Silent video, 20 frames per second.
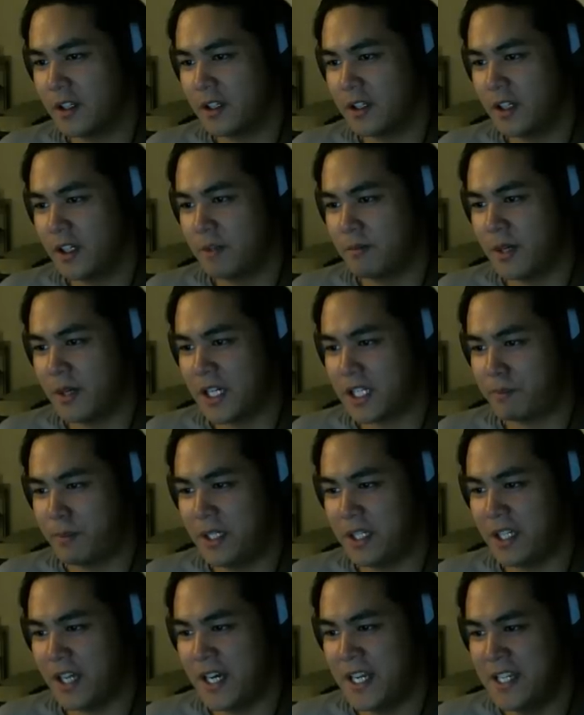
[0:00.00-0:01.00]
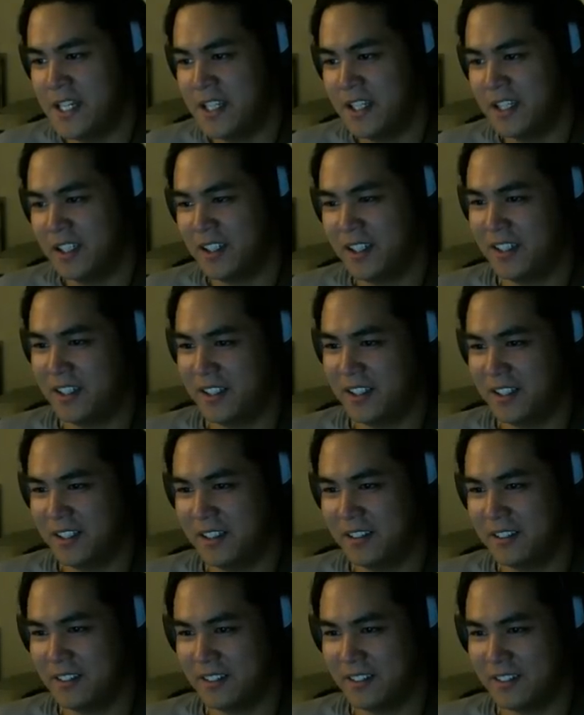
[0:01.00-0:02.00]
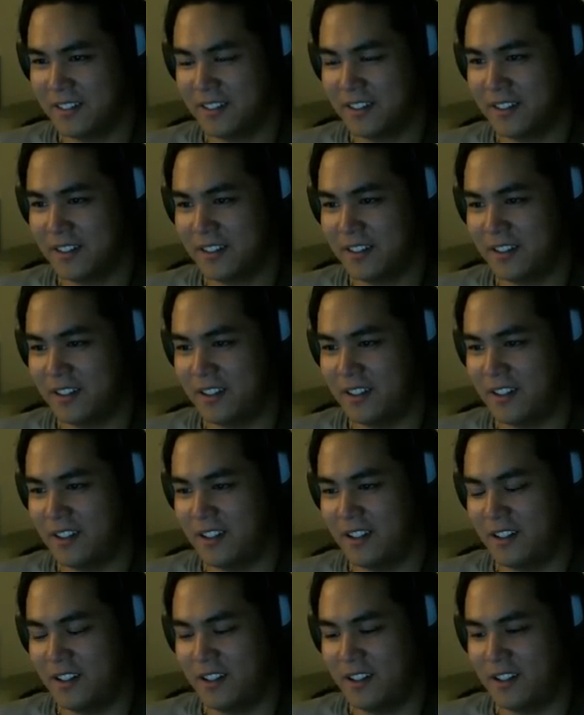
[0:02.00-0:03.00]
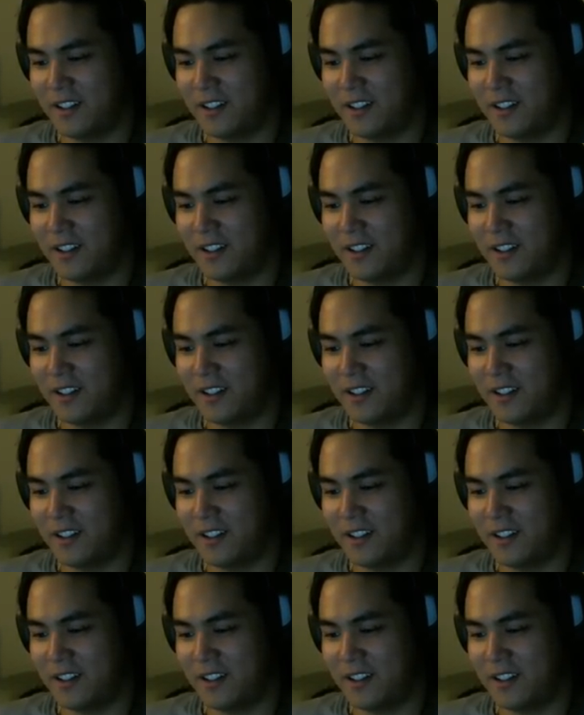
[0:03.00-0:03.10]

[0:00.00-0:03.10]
It must be done! Uh.